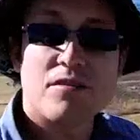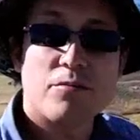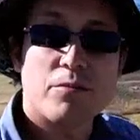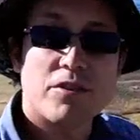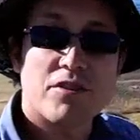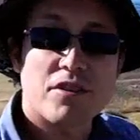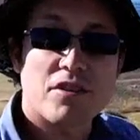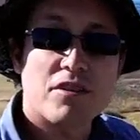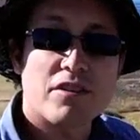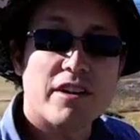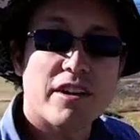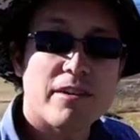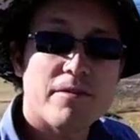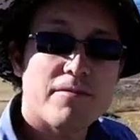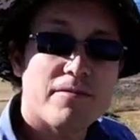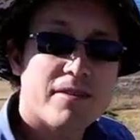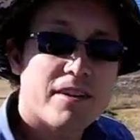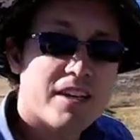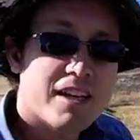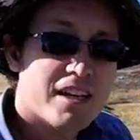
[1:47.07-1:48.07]
with the cliff,
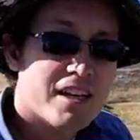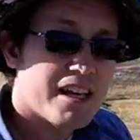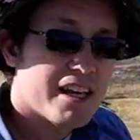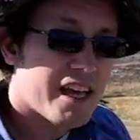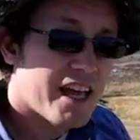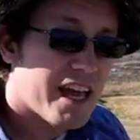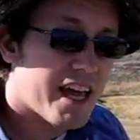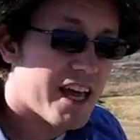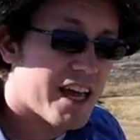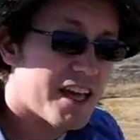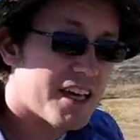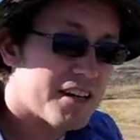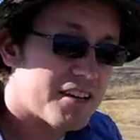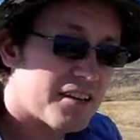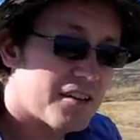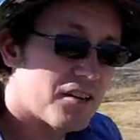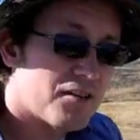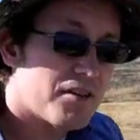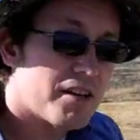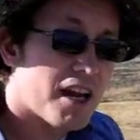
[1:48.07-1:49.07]
and
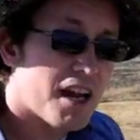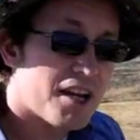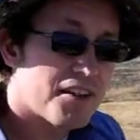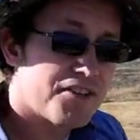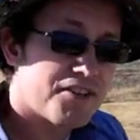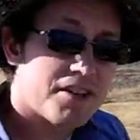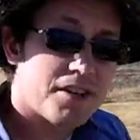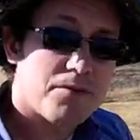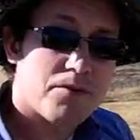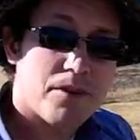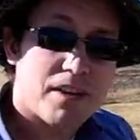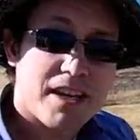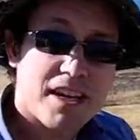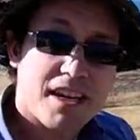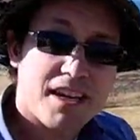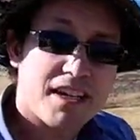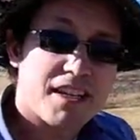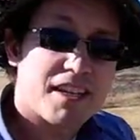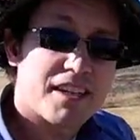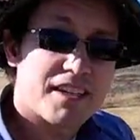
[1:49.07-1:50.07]
go down and see if we
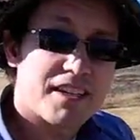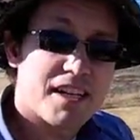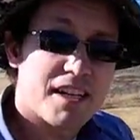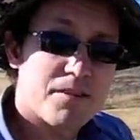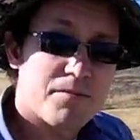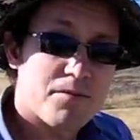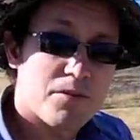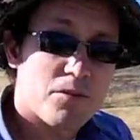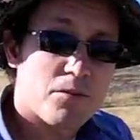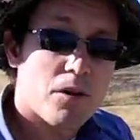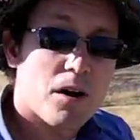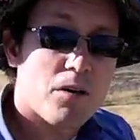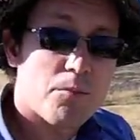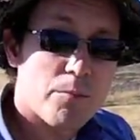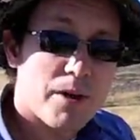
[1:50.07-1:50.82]
can't get a date for the wall.